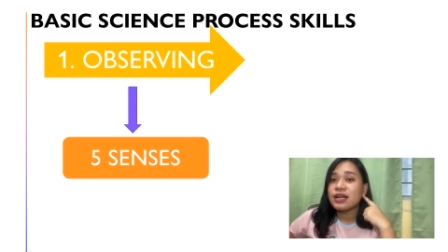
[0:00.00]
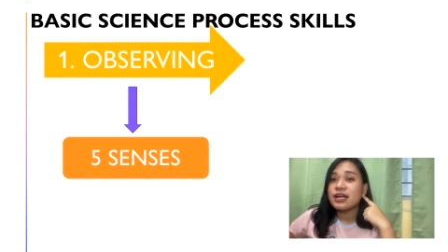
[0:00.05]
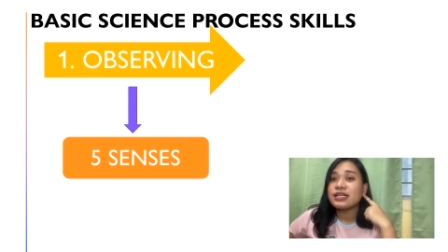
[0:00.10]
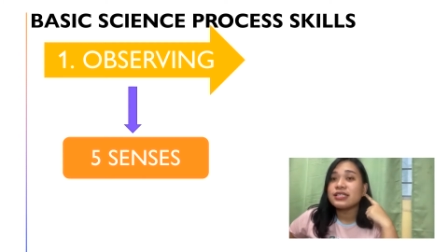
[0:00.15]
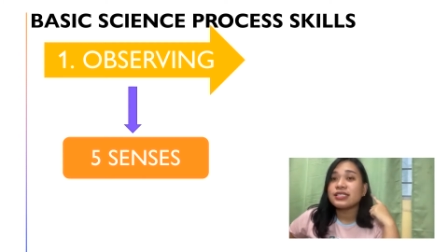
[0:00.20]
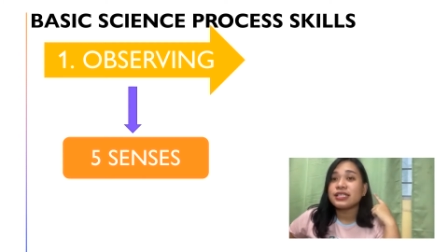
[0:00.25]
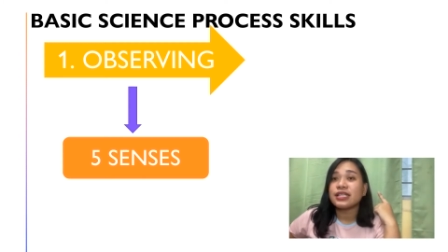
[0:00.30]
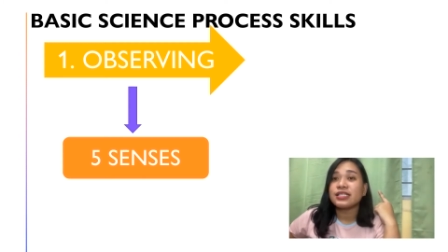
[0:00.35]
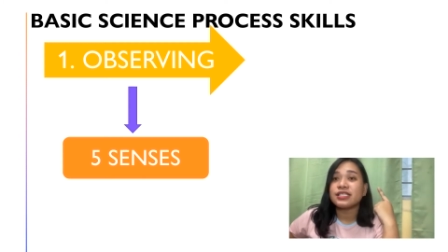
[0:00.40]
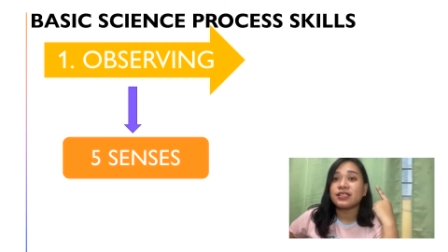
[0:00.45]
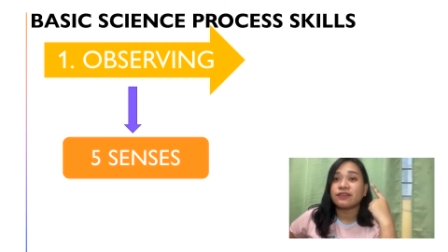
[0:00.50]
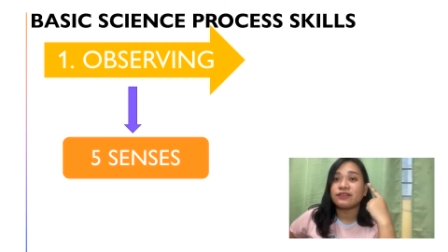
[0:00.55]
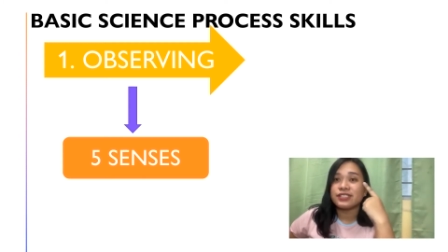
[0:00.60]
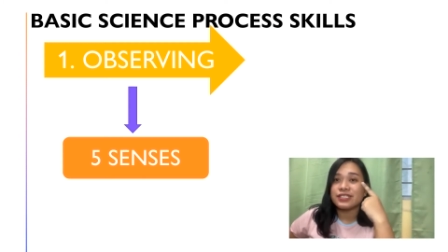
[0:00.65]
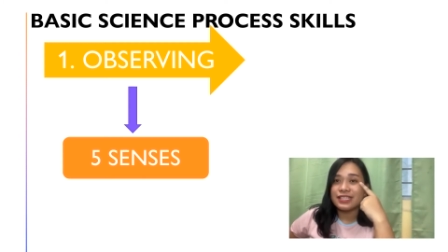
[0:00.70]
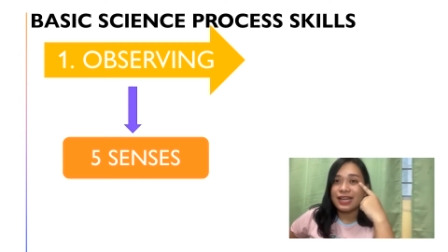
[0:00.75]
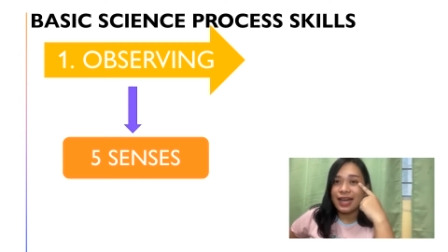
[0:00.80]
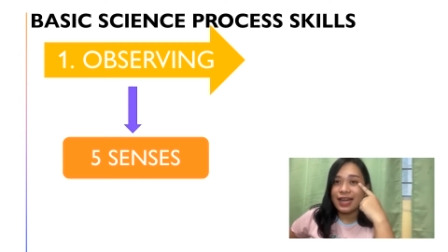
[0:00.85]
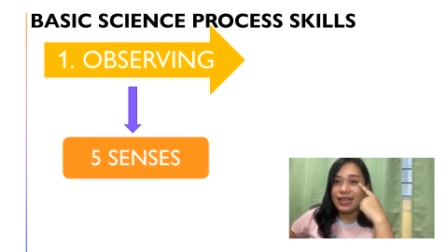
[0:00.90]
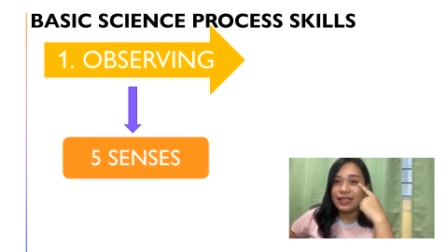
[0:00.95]
sense of
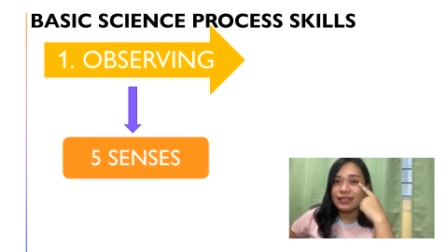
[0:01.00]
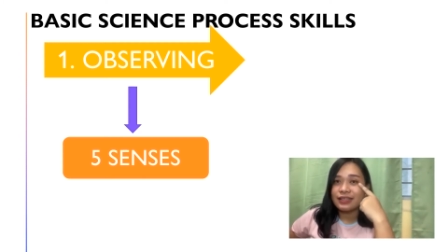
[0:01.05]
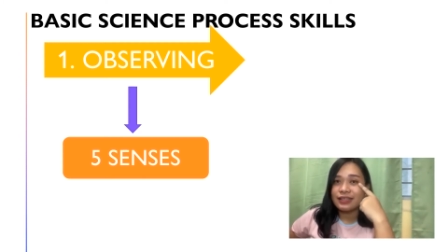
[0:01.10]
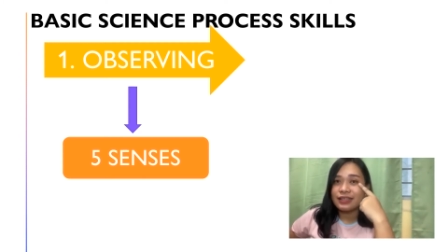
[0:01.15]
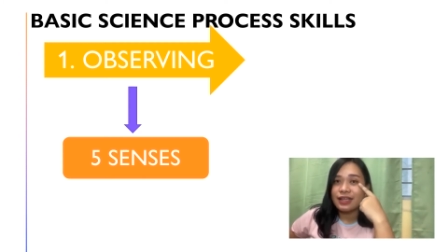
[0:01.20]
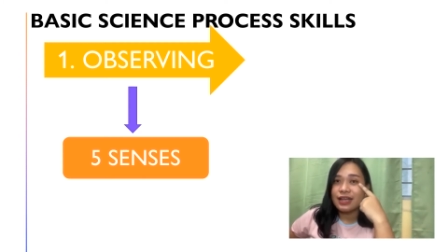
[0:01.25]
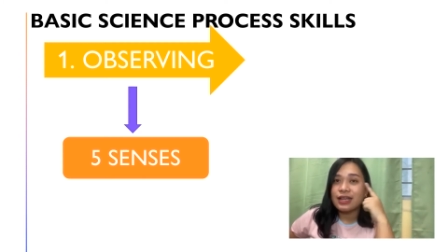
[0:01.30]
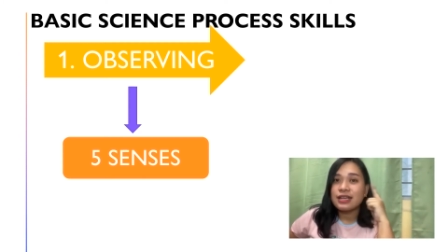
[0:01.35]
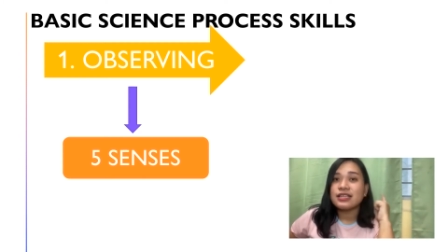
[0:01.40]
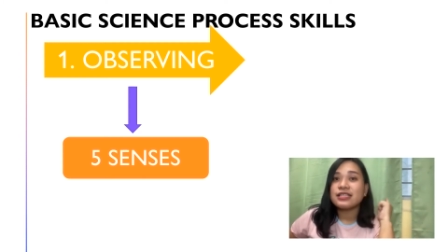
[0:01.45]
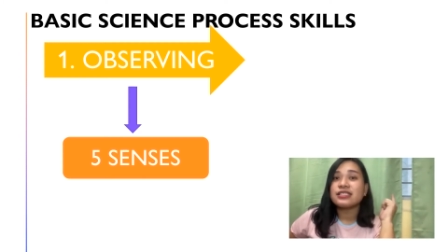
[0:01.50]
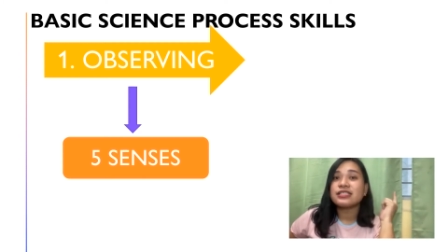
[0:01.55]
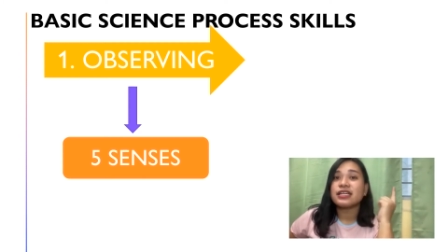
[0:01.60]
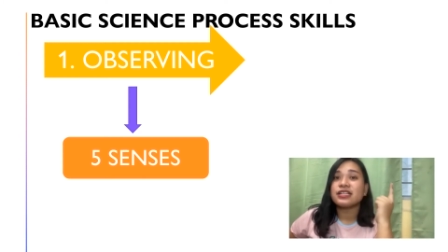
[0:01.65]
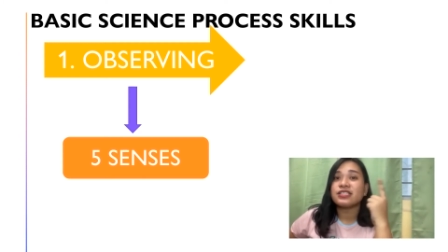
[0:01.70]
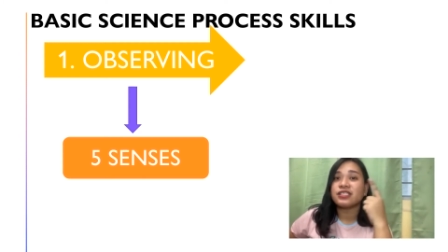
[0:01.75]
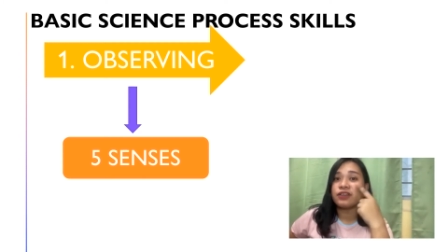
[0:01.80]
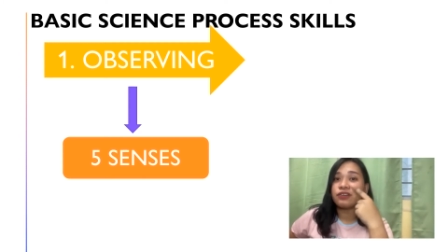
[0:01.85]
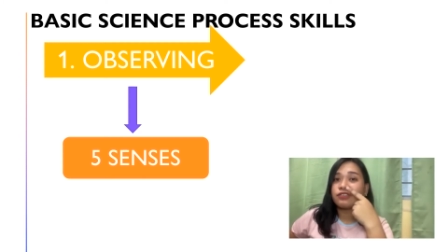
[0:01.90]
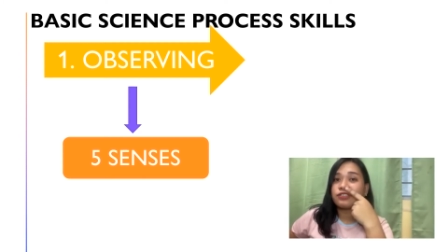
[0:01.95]
sight,
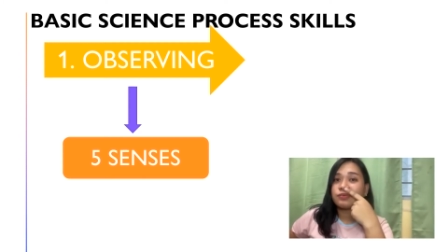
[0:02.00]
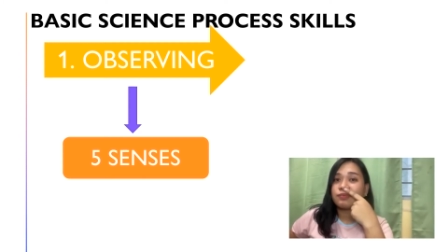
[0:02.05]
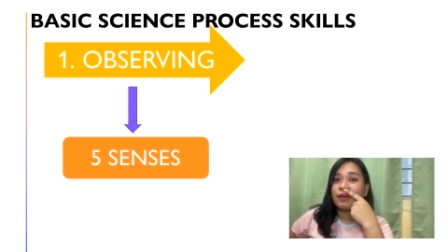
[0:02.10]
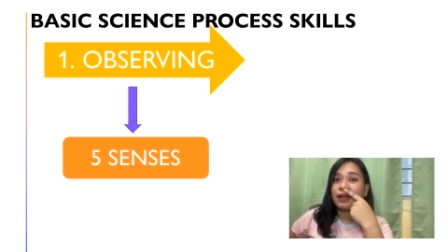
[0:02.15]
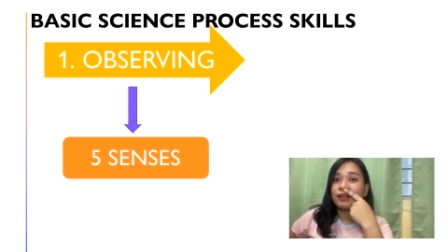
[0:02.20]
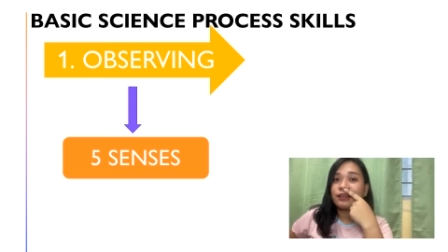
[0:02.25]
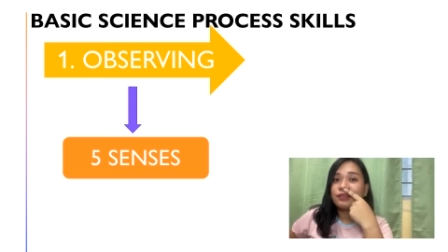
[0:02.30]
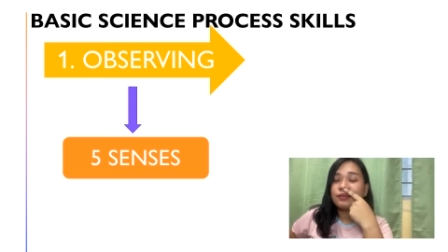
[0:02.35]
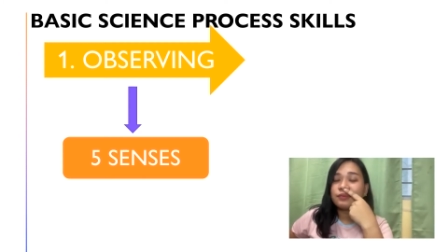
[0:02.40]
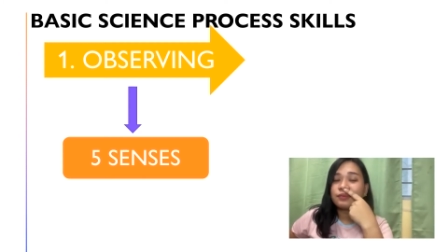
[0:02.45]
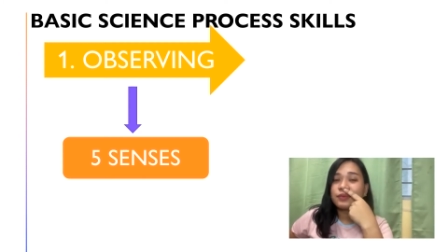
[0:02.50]
sense of smell,